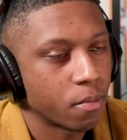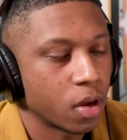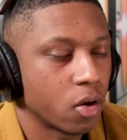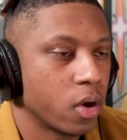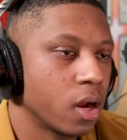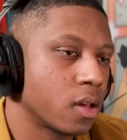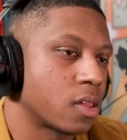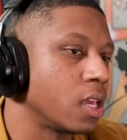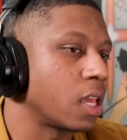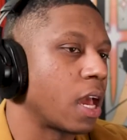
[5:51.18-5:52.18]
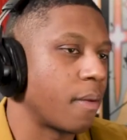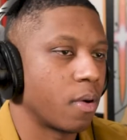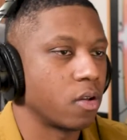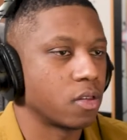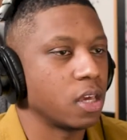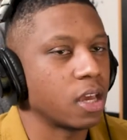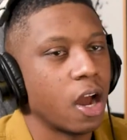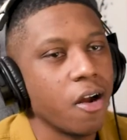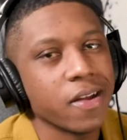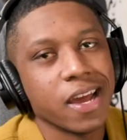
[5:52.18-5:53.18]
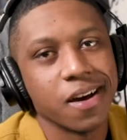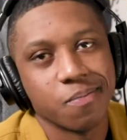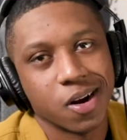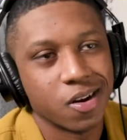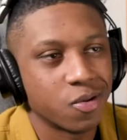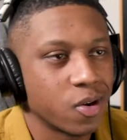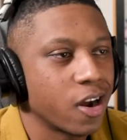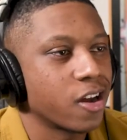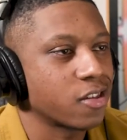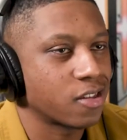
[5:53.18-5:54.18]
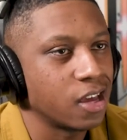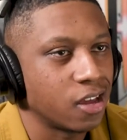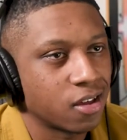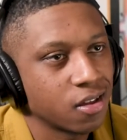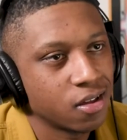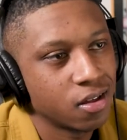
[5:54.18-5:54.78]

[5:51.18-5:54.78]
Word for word: Bro, where is Zeke at, bro? Zeke, hurry up, bro. Where is Zeke?